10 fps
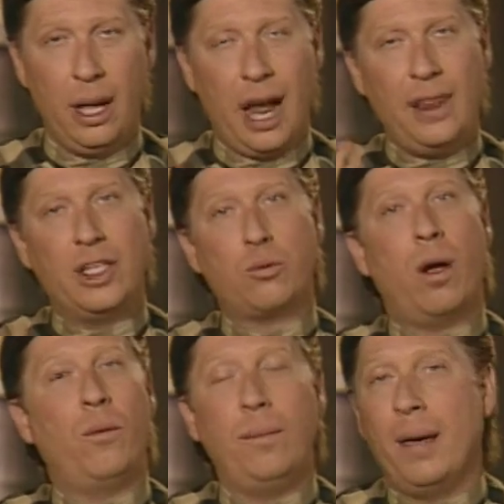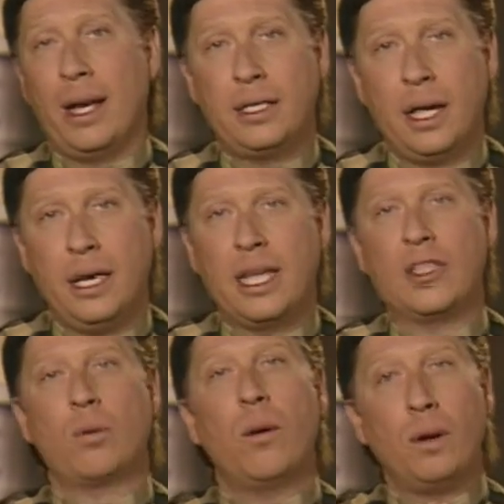And that's why we meditate.
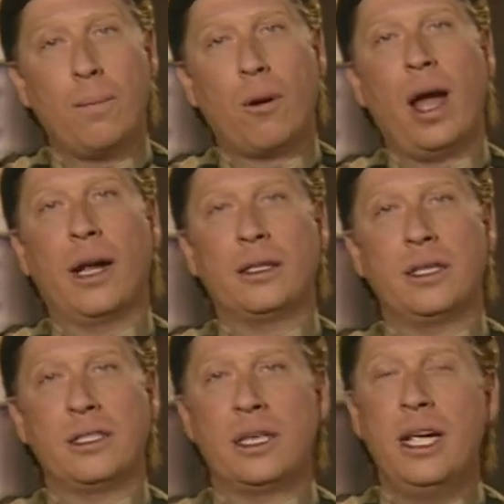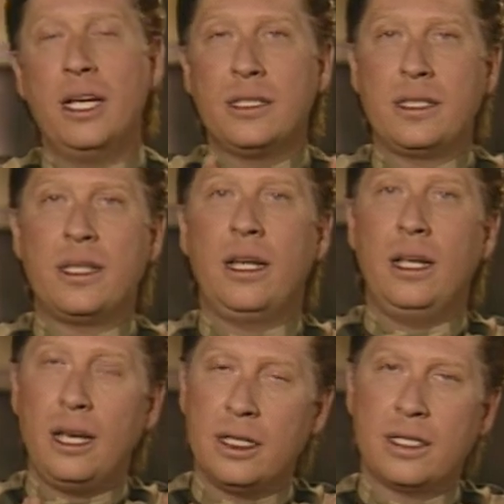That's why we practice.
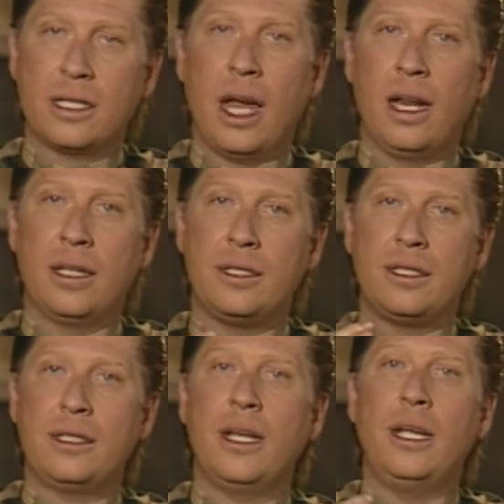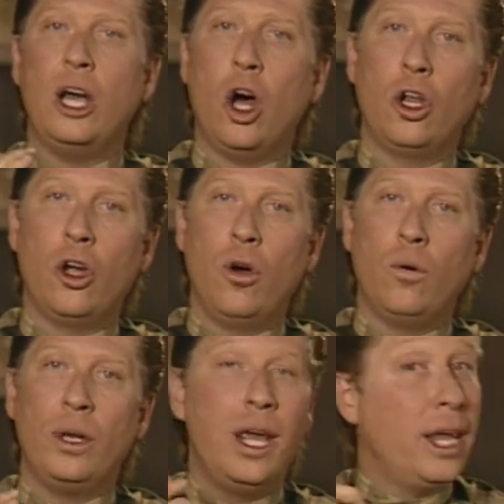Sitting in silence, sitting
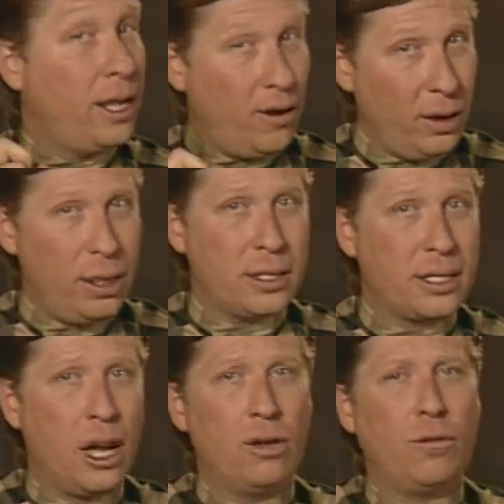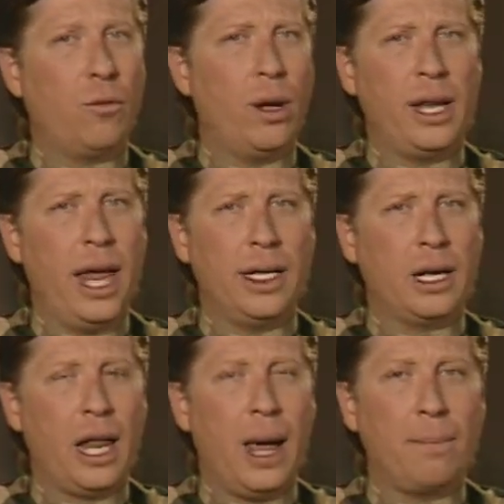alone, hearing the sound of one hand
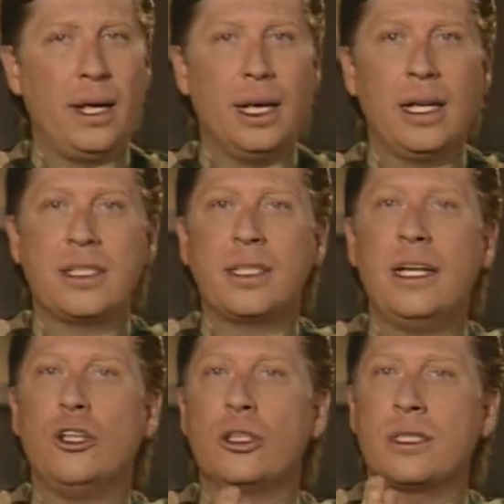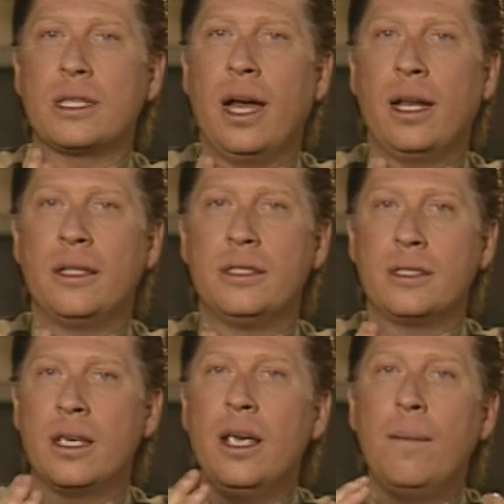clapping, listening to
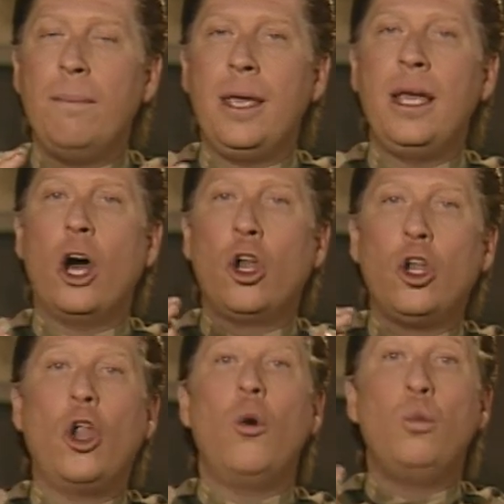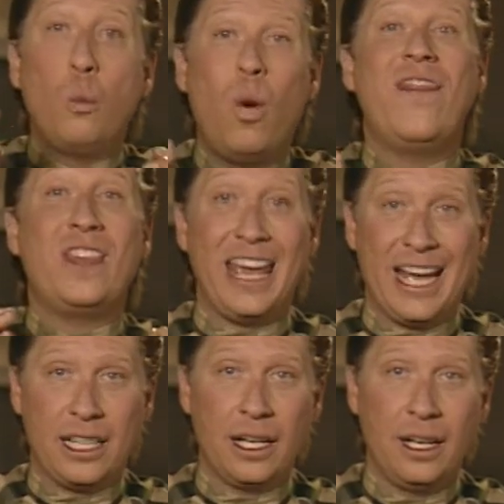silence, being alone with
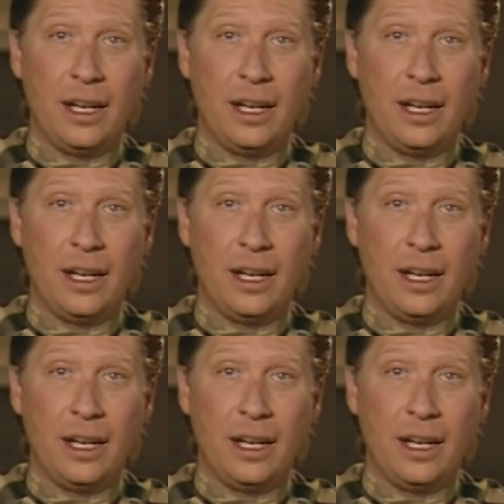it